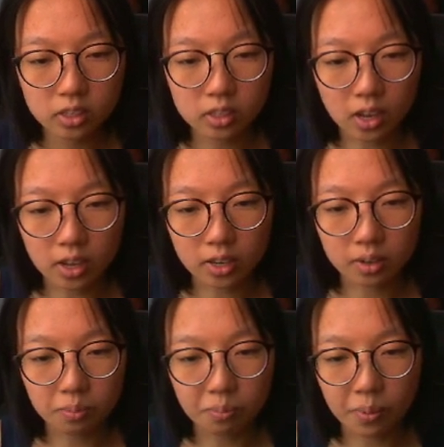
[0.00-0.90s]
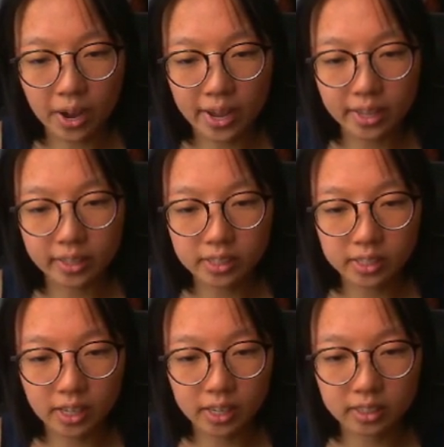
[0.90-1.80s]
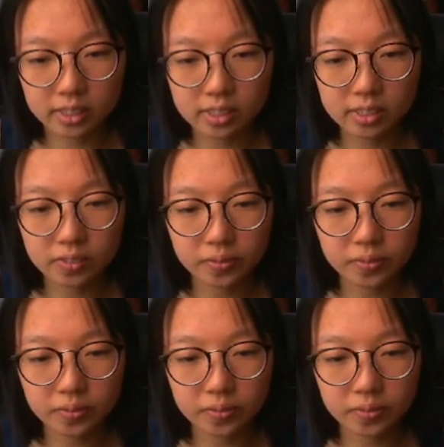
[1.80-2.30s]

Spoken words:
sun by the sands.